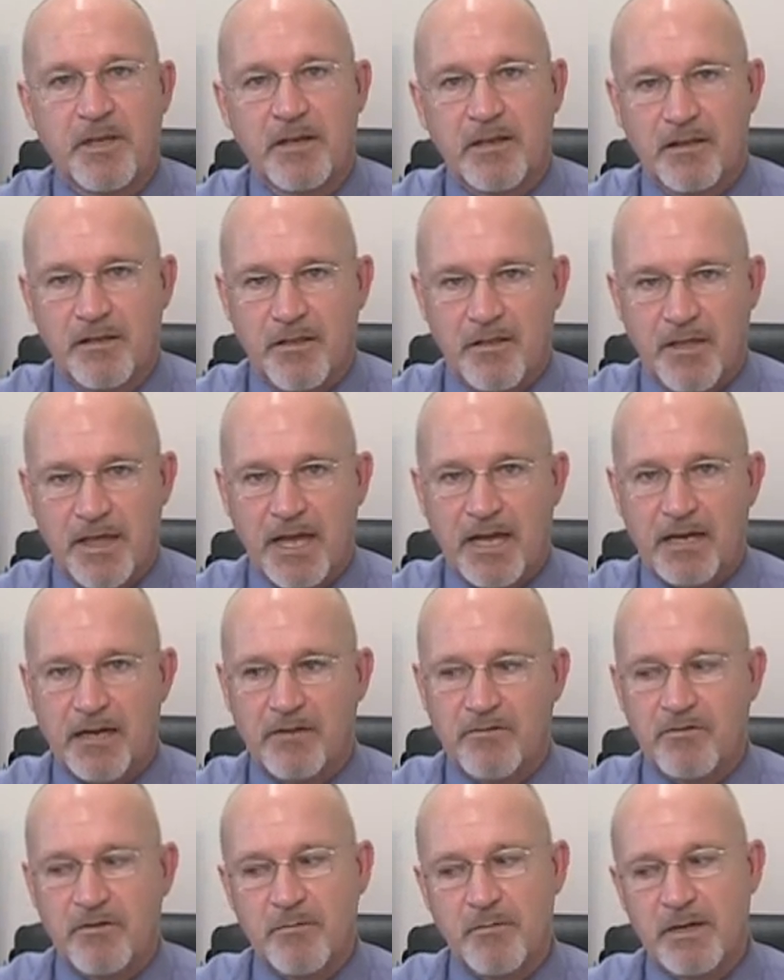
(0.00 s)
That
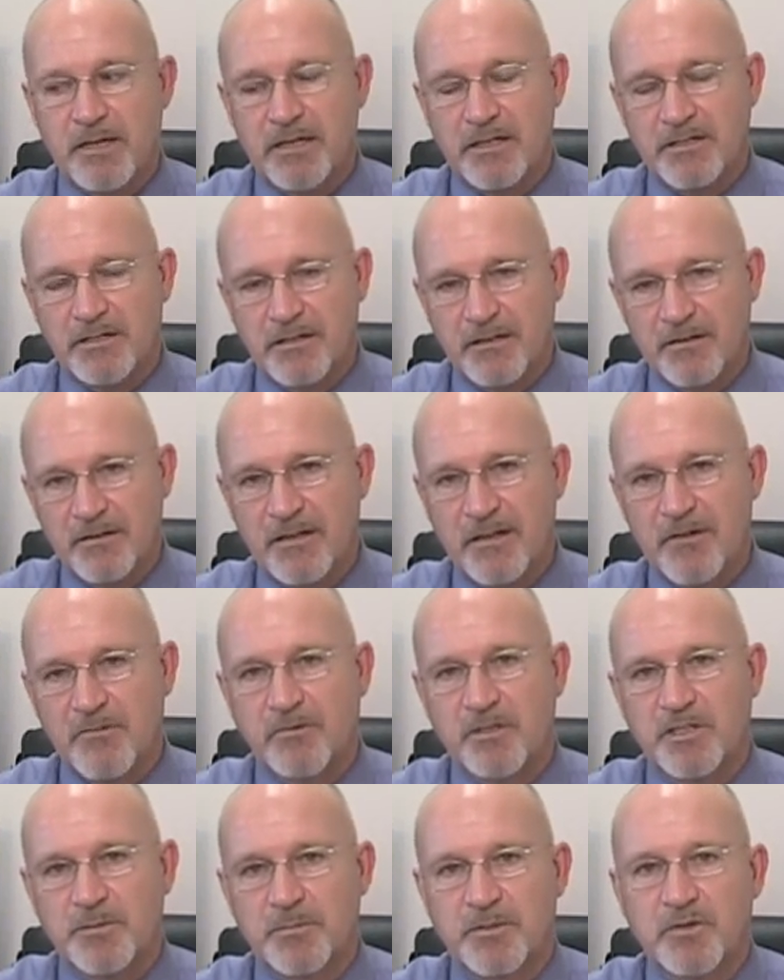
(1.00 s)
information
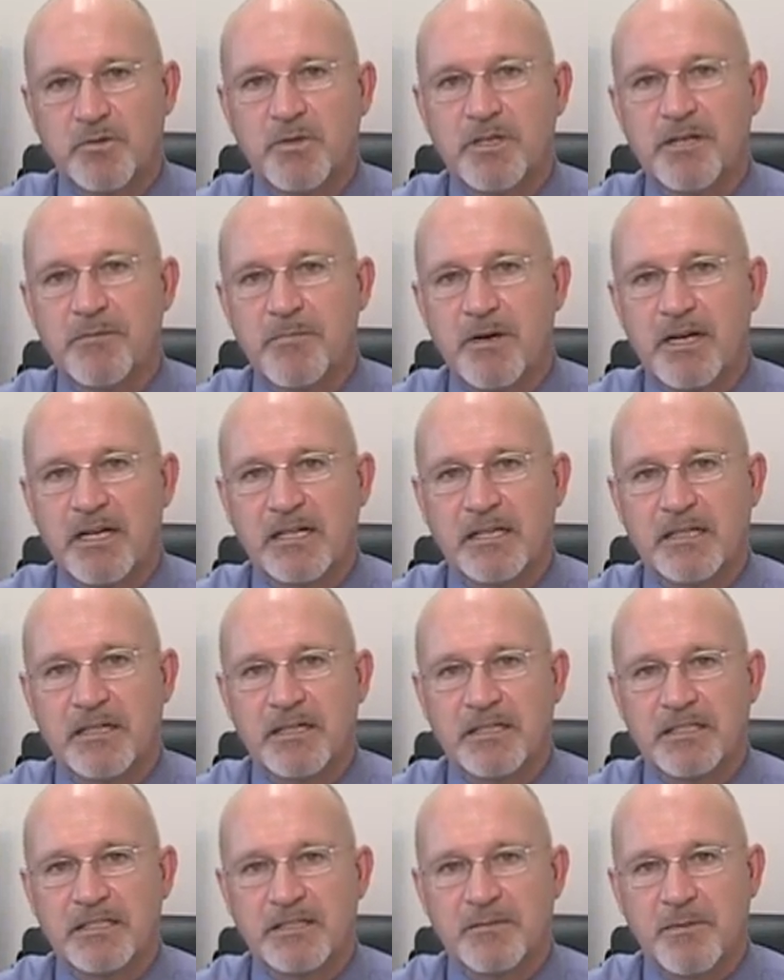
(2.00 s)
was between my
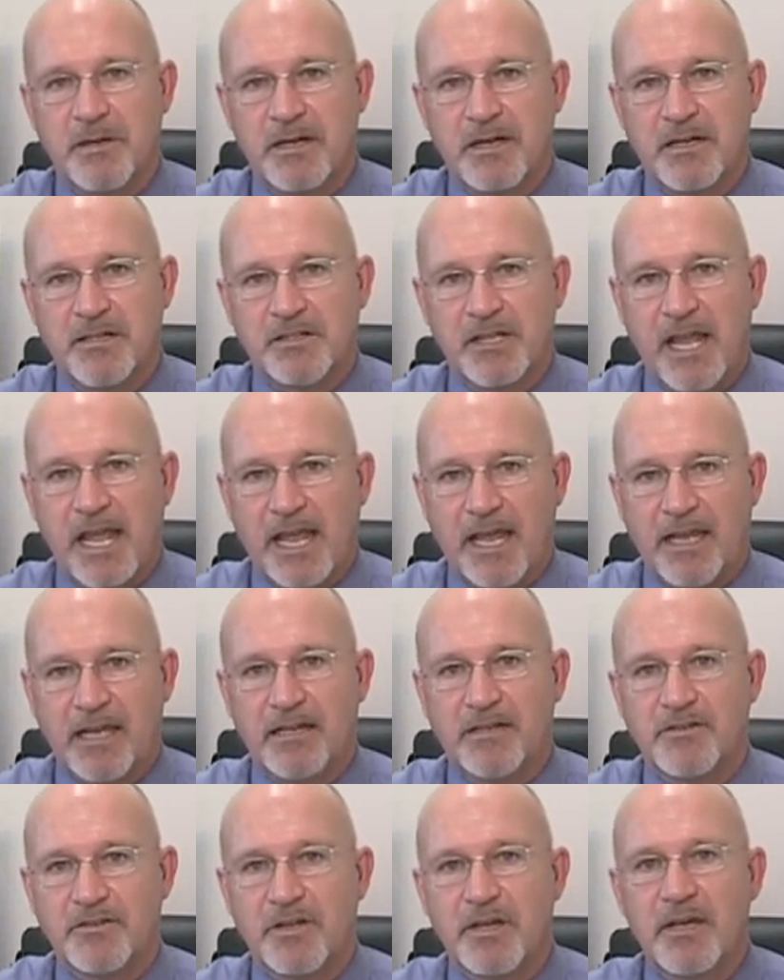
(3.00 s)
clients, the buyers,
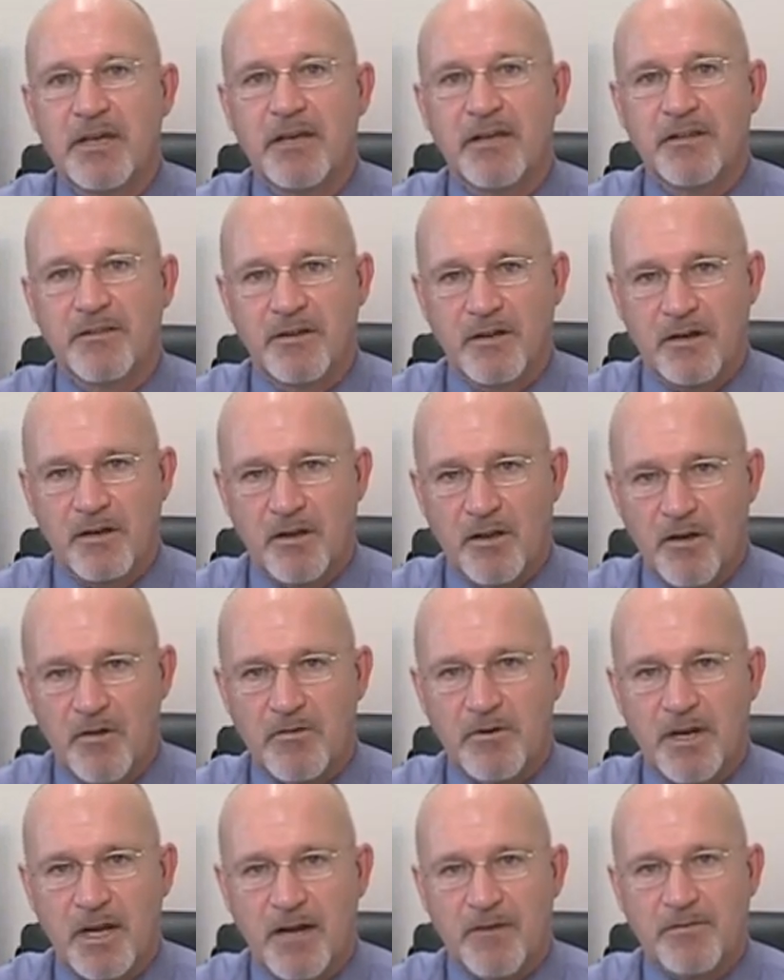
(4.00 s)
and their
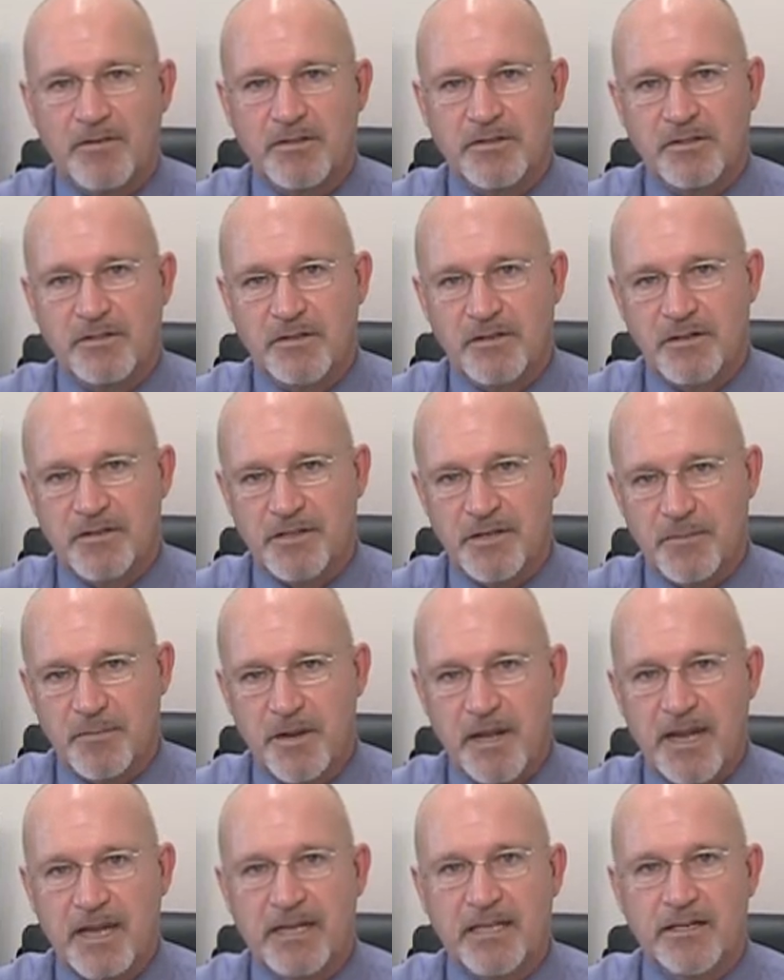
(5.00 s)
loan officer and their
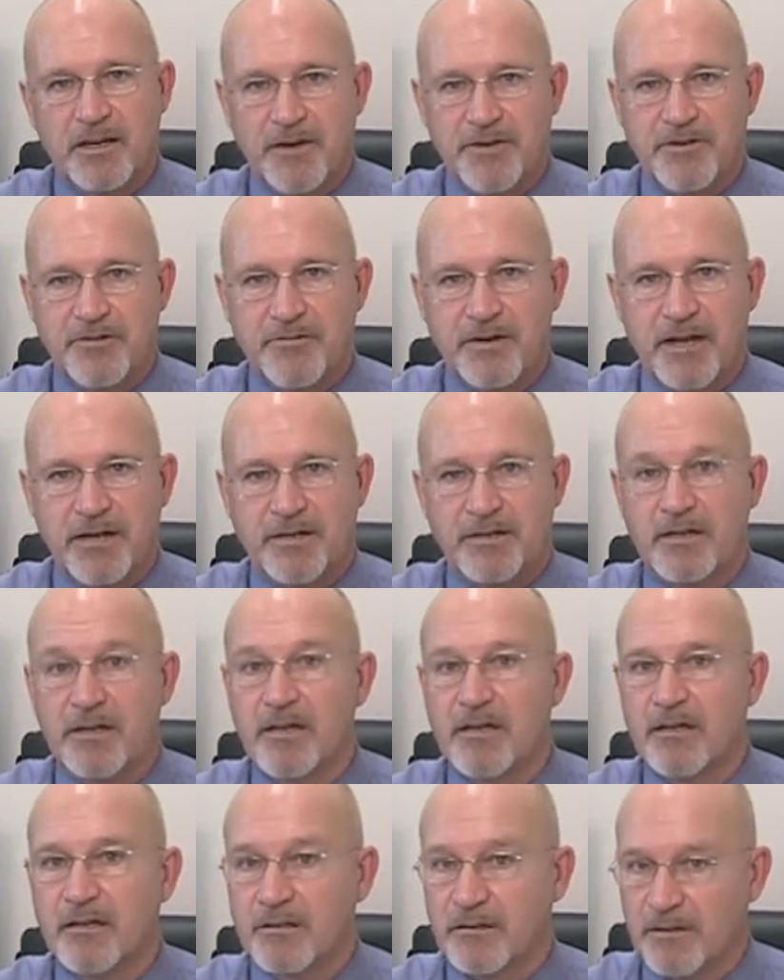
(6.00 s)
bank and underwriter,
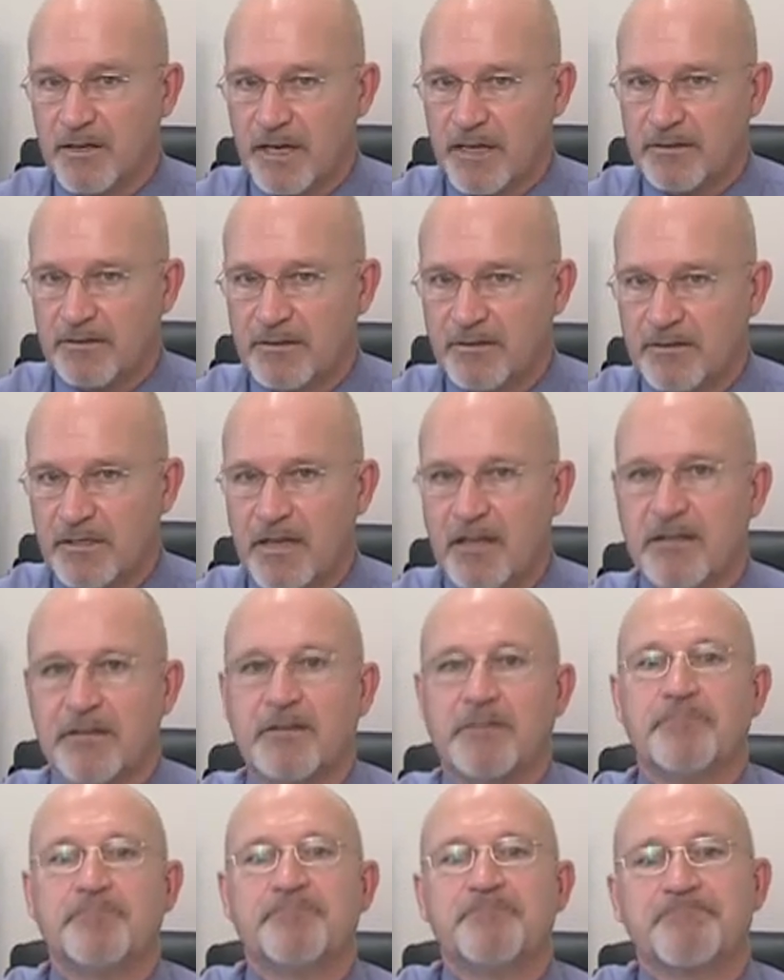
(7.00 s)
not the seller.